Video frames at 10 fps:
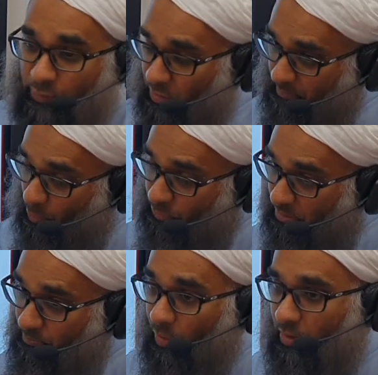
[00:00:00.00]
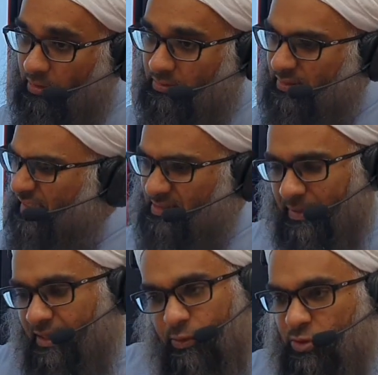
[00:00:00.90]
talking about going to the mall, he doesn't
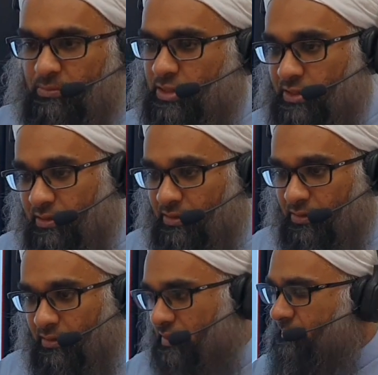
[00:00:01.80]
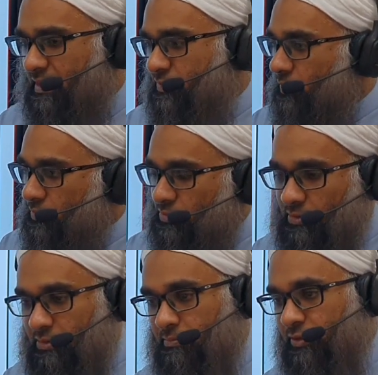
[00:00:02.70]
mind if he goes to the masjid. He doesn't mind if she goes to
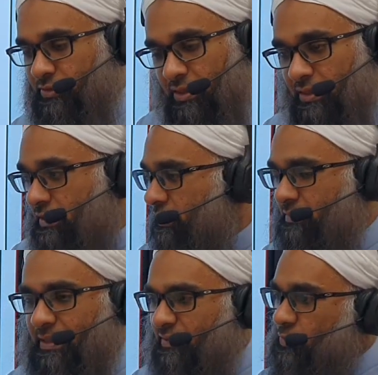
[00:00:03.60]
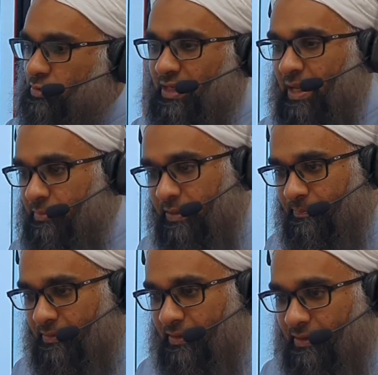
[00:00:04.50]
the madrasa. She doesn't mind if she goes to the library.
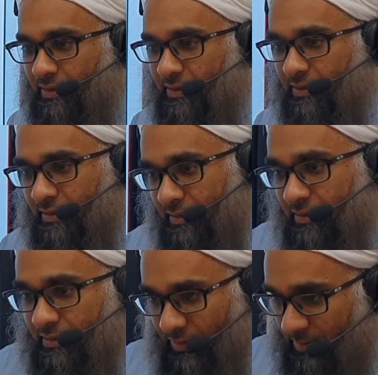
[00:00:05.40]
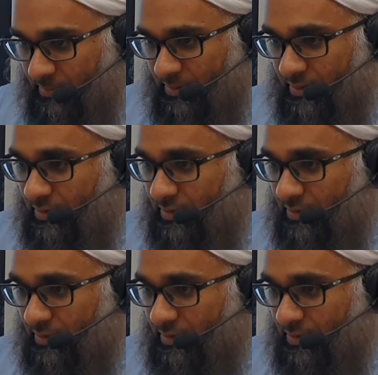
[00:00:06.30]
For him.